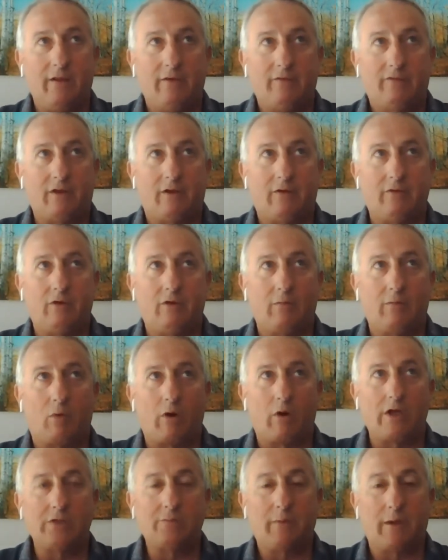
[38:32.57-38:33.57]
So your
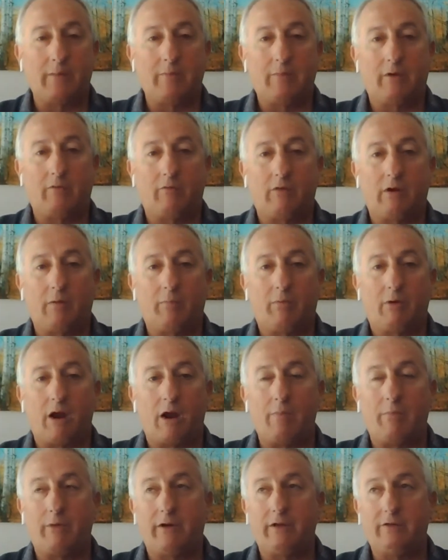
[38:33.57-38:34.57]
mortgage payment in rental
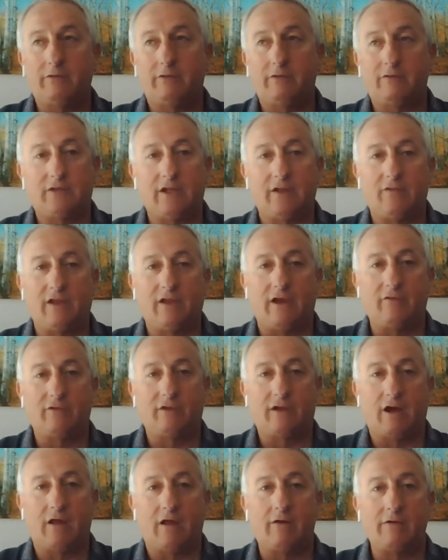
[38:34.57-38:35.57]
properties is
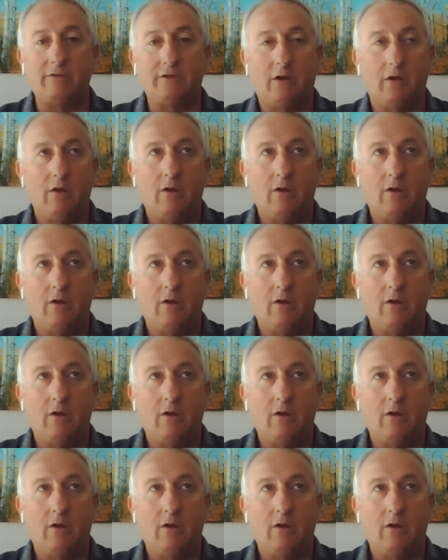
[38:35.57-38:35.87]
$10,000.